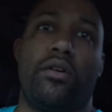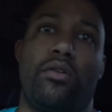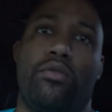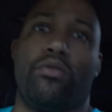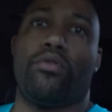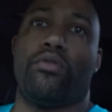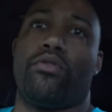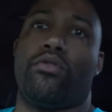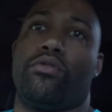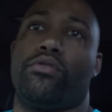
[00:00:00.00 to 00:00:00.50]

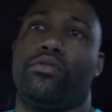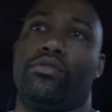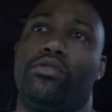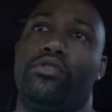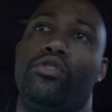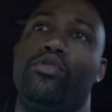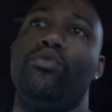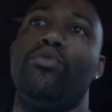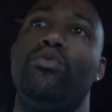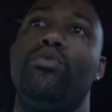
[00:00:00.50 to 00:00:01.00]
or
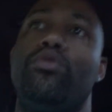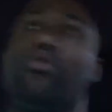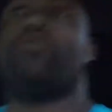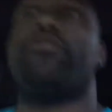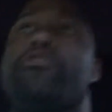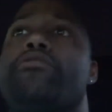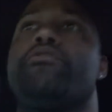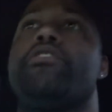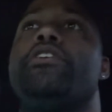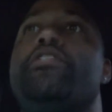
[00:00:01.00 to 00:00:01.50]
2 or
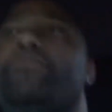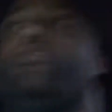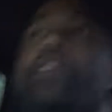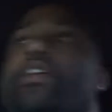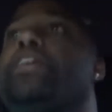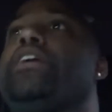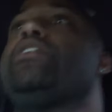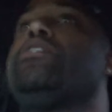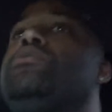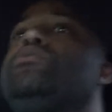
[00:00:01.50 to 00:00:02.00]
3
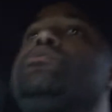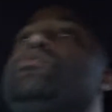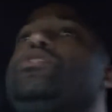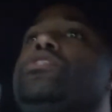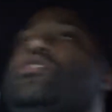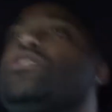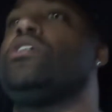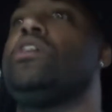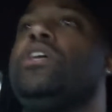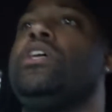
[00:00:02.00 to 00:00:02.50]

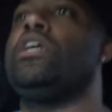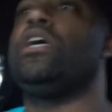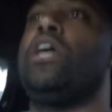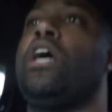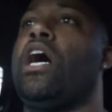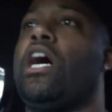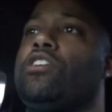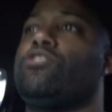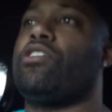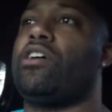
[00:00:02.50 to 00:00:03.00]
videos.
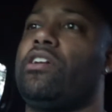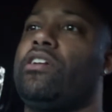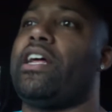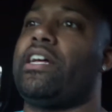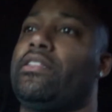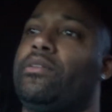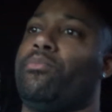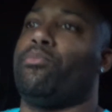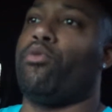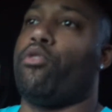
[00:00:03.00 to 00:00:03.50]
I'll try not
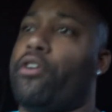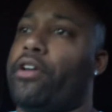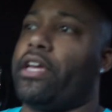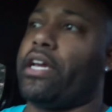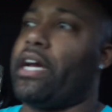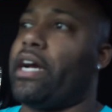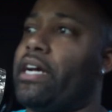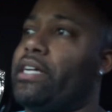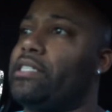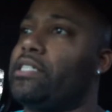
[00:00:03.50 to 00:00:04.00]
to bore you
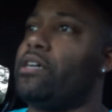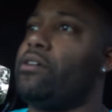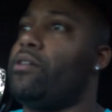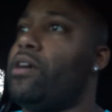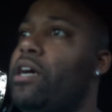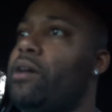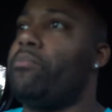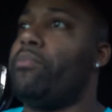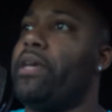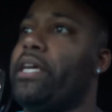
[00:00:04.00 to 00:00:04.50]
guys.
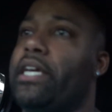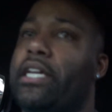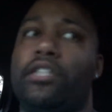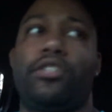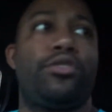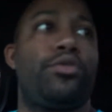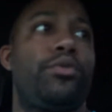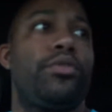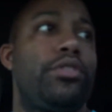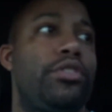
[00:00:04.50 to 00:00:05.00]
I'll make it
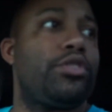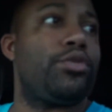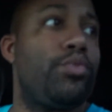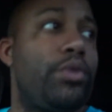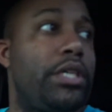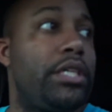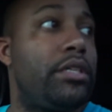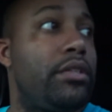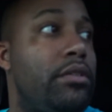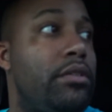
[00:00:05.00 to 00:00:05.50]
short and sweet